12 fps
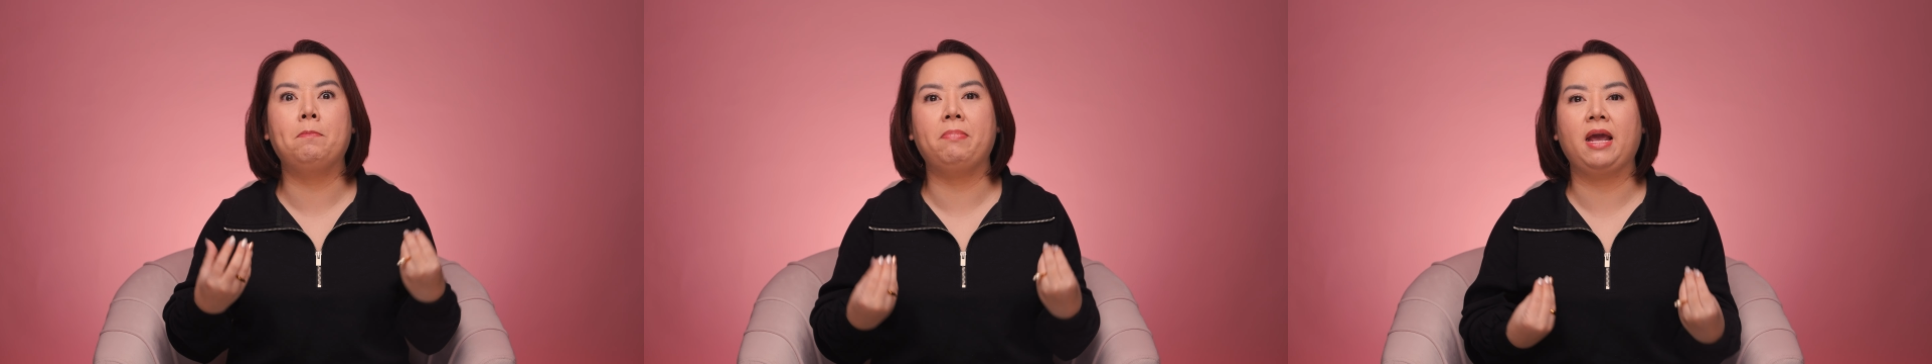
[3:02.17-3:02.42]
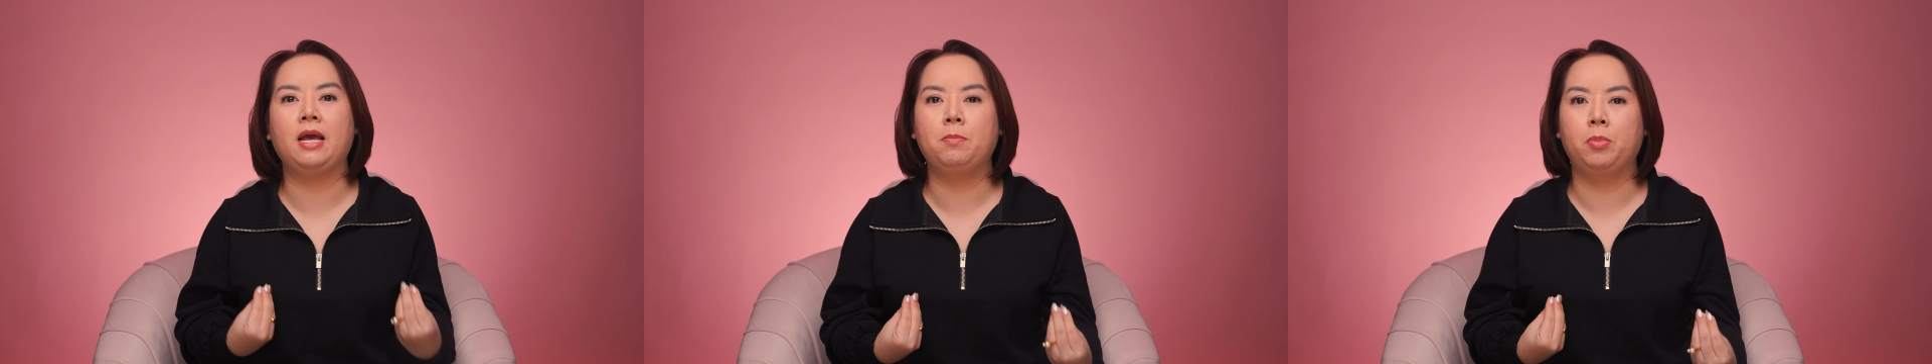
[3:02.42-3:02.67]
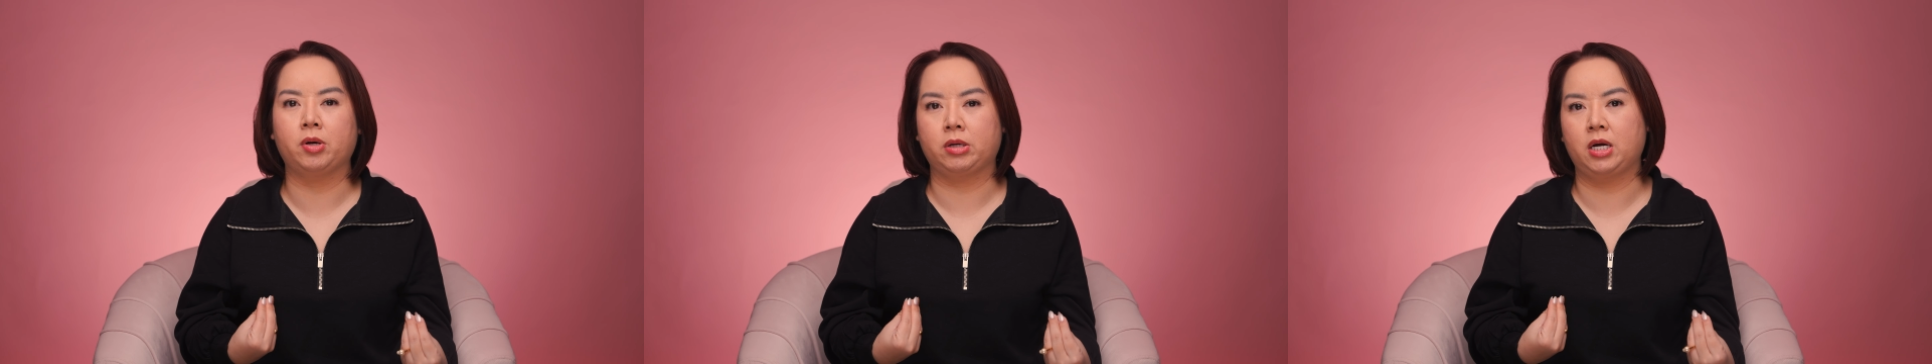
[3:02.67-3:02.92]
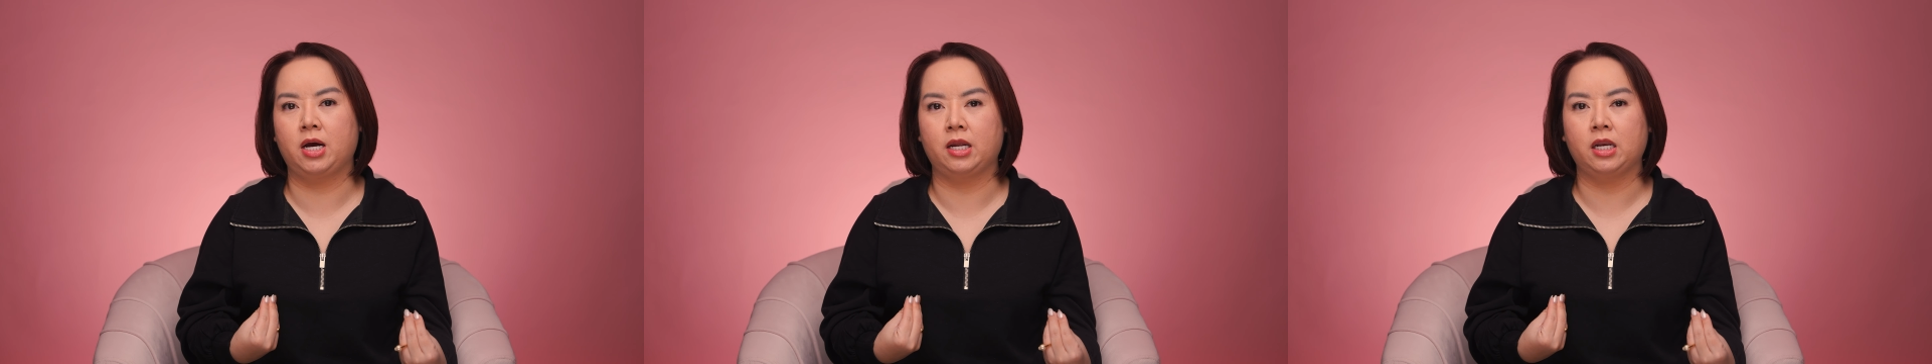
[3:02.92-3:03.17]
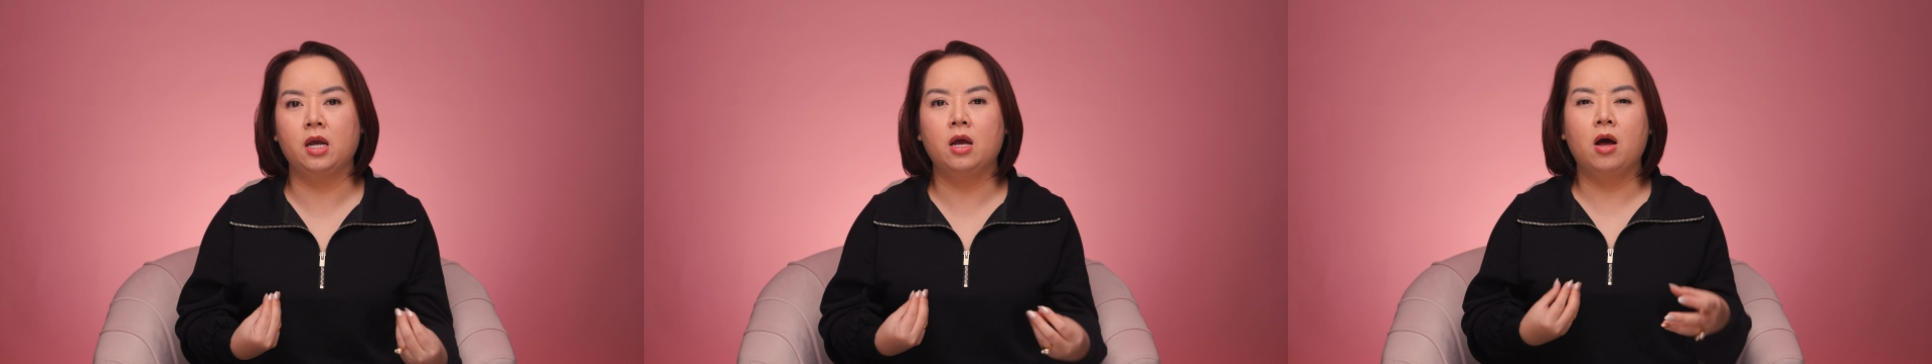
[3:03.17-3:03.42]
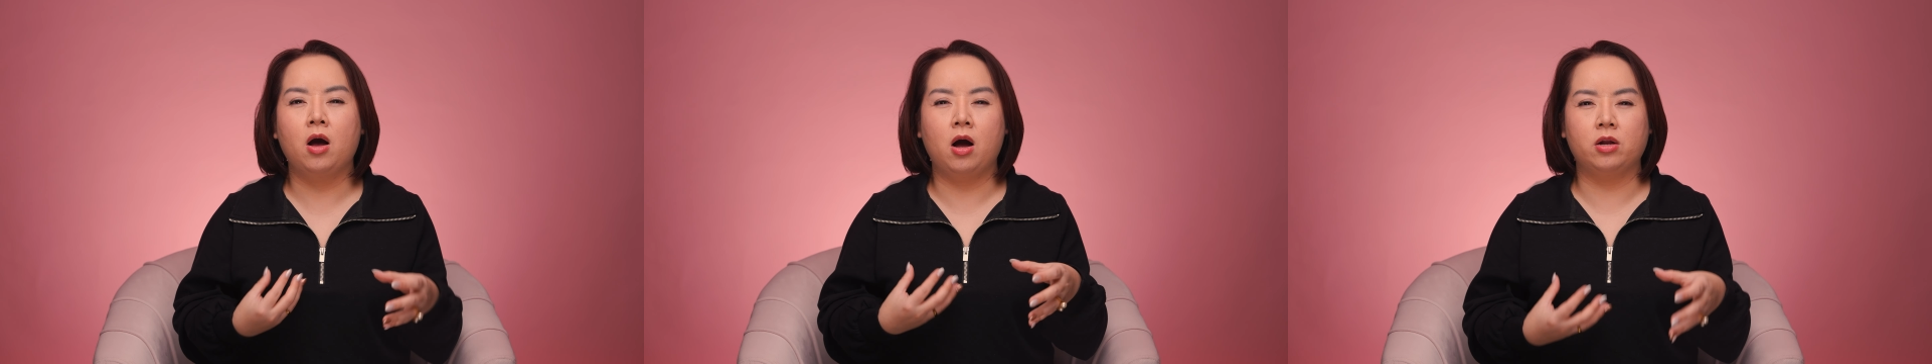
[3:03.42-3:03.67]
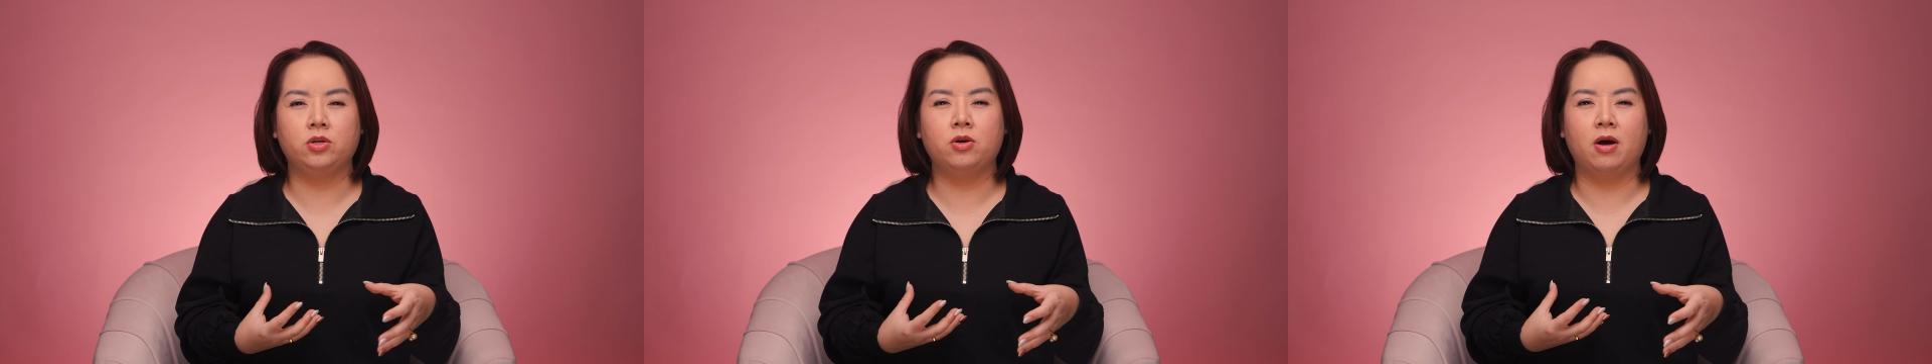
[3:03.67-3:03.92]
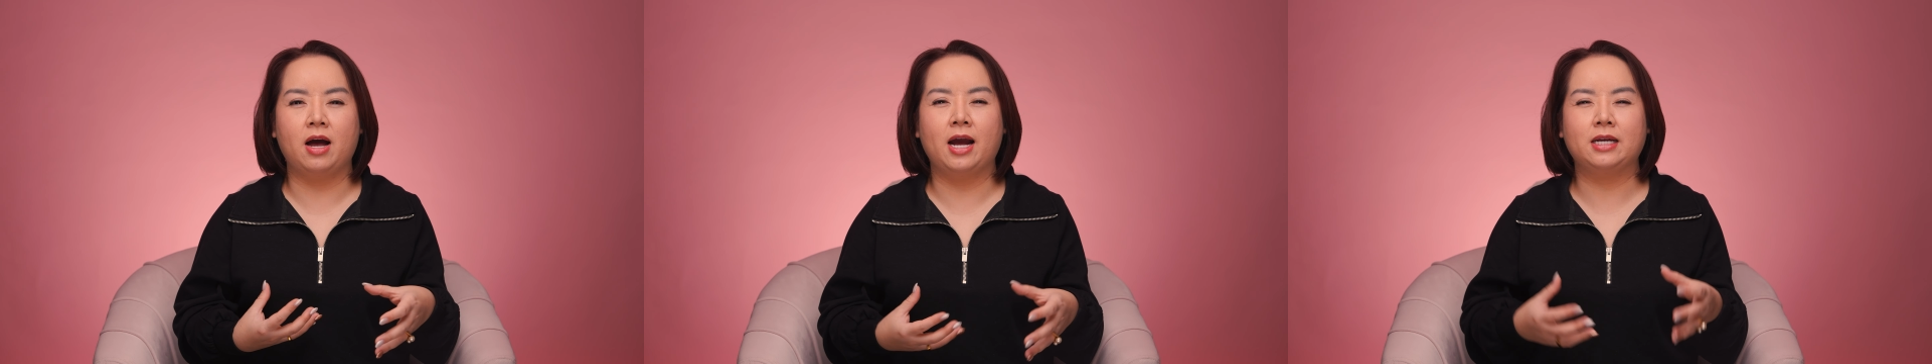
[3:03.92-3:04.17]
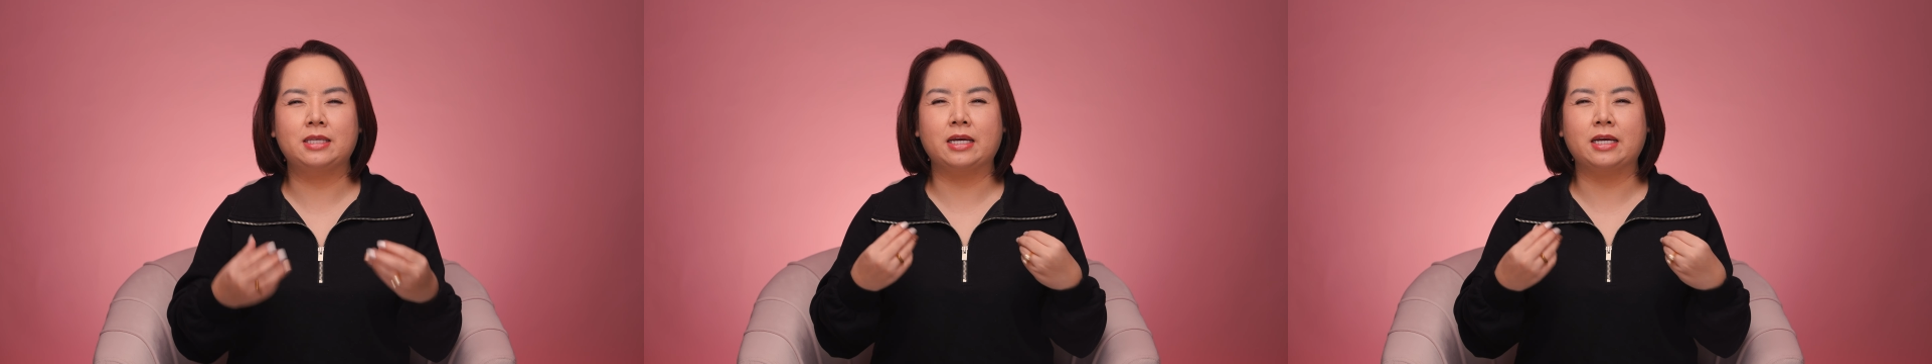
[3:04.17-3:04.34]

paper cut on your eyes.